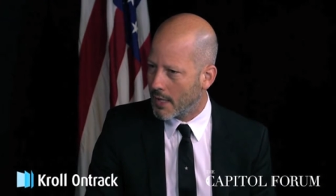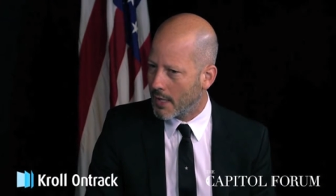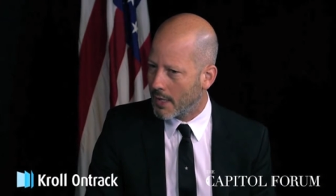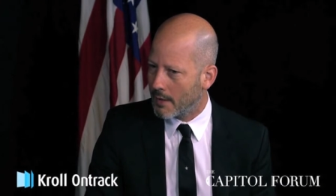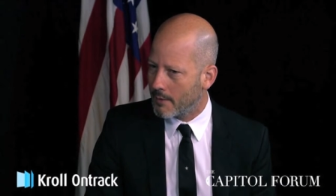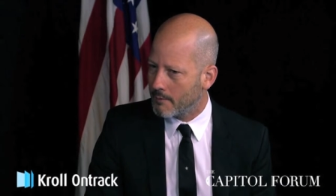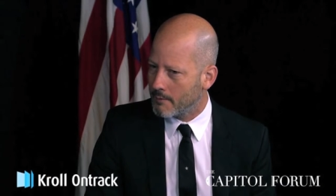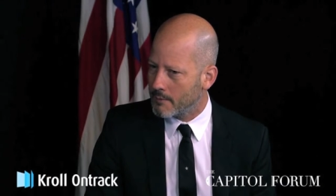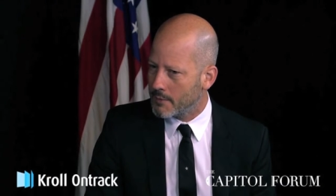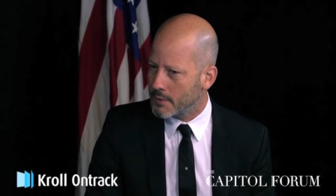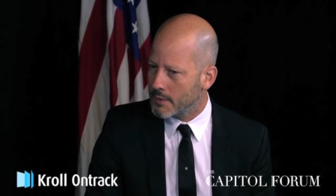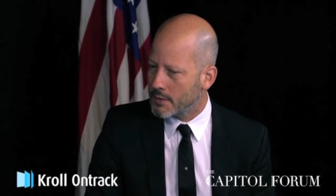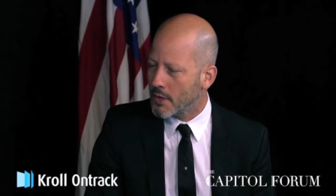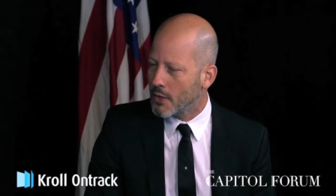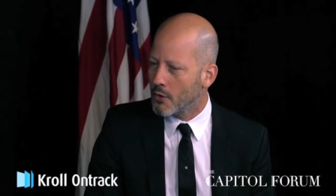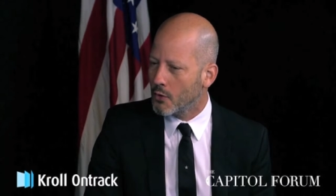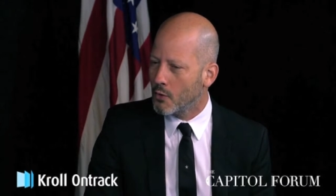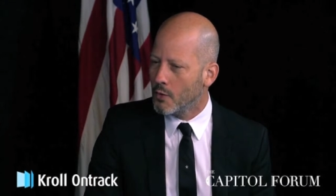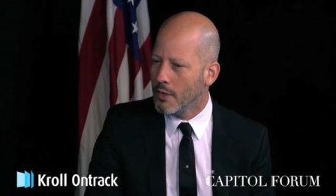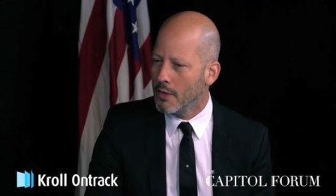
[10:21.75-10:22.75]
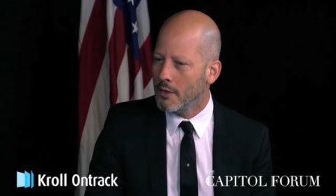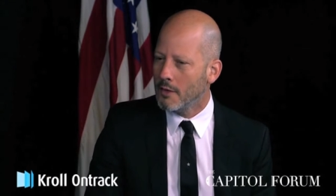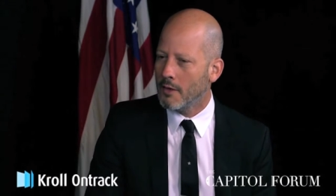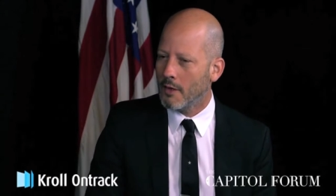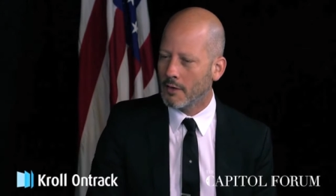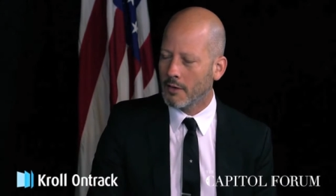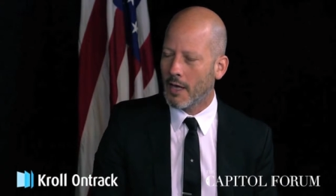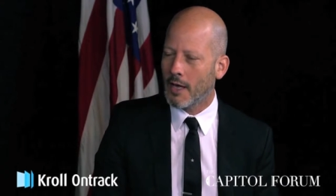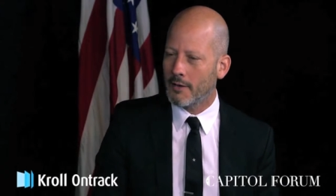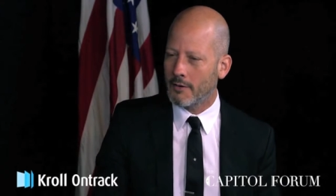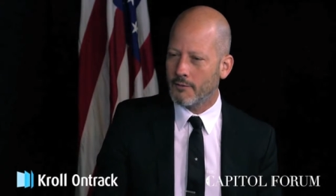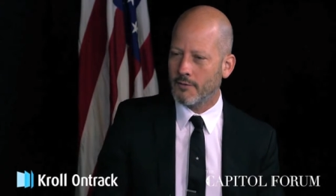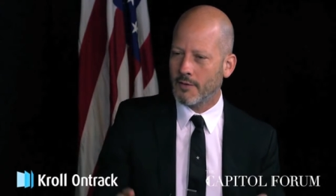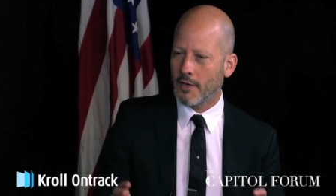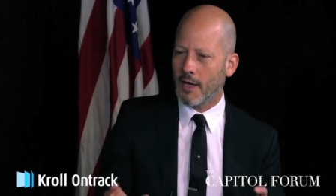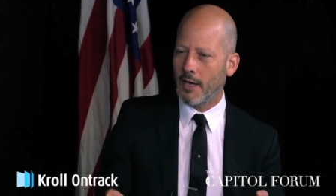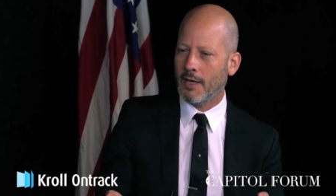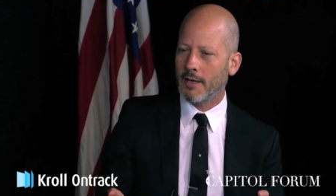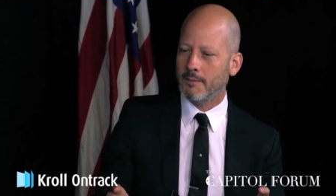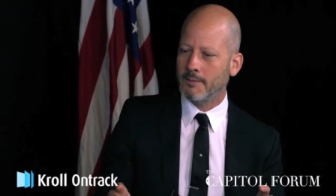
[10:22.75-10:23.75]
Um, so a lot of
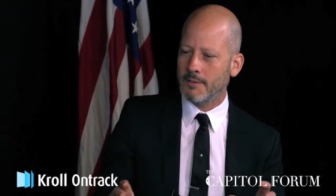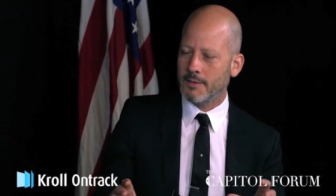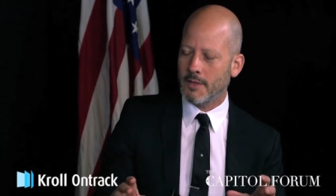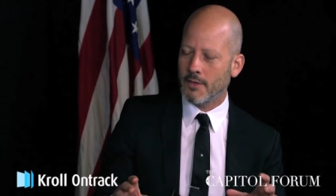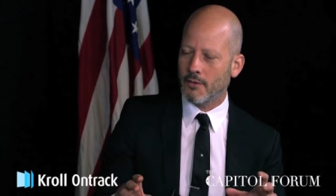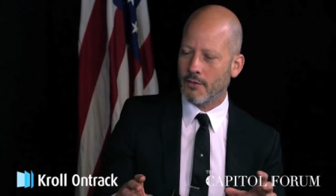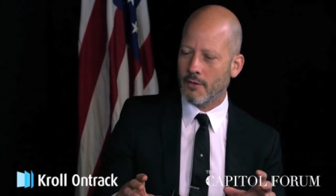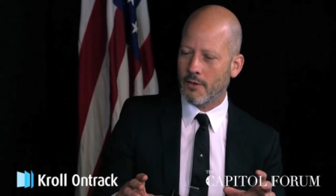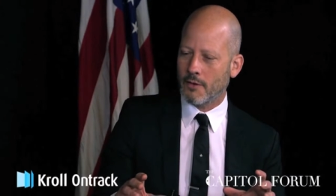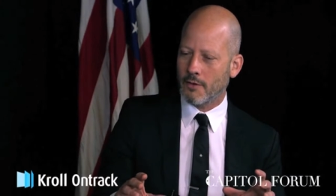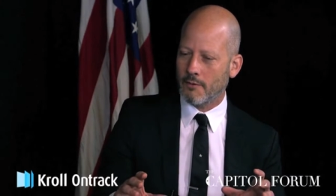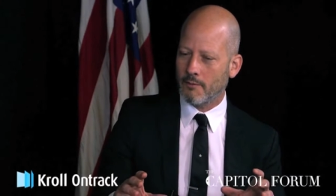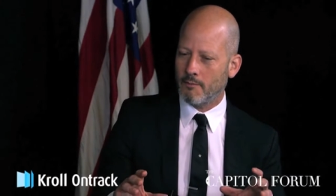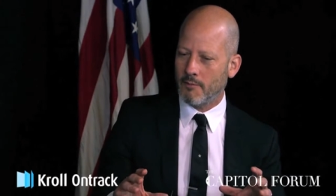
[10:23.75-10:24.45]
times there are